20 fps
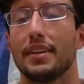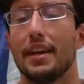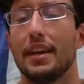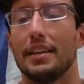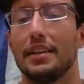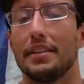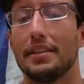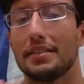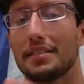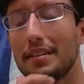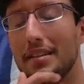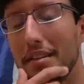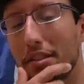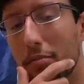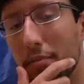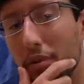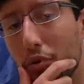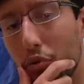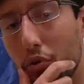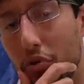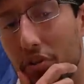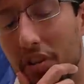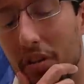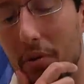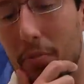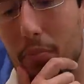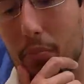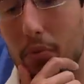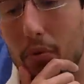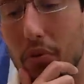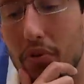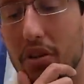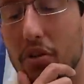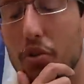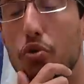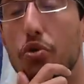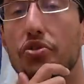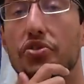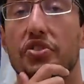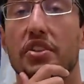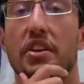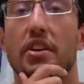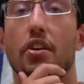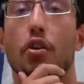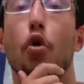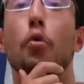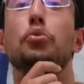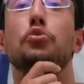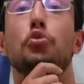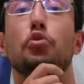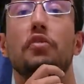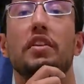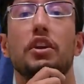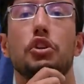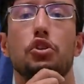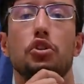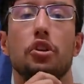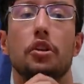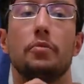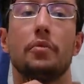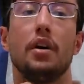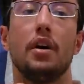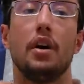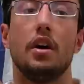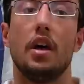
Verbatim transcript: And this leads me to an, in, an interesting uh, observation